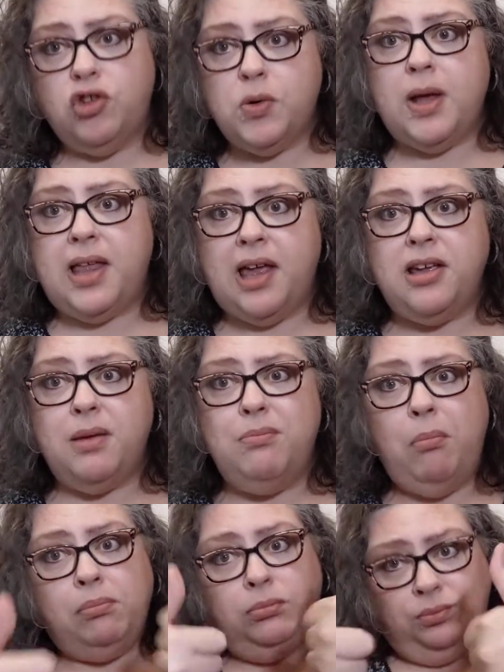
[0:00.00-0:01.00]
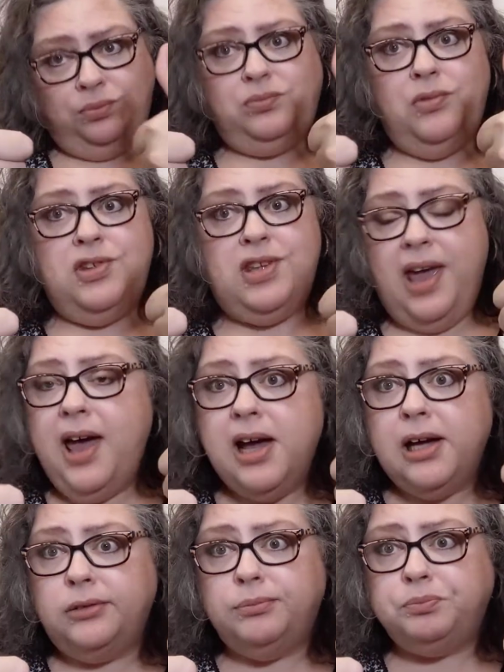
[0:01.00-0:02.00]
Do I like them?
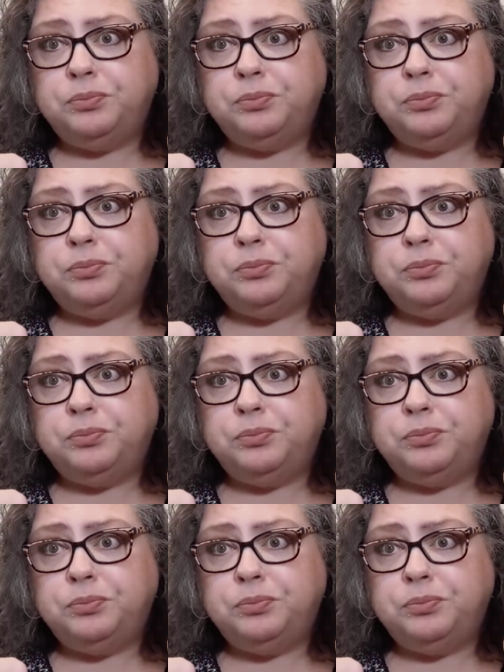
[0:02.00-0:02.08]
Yeah.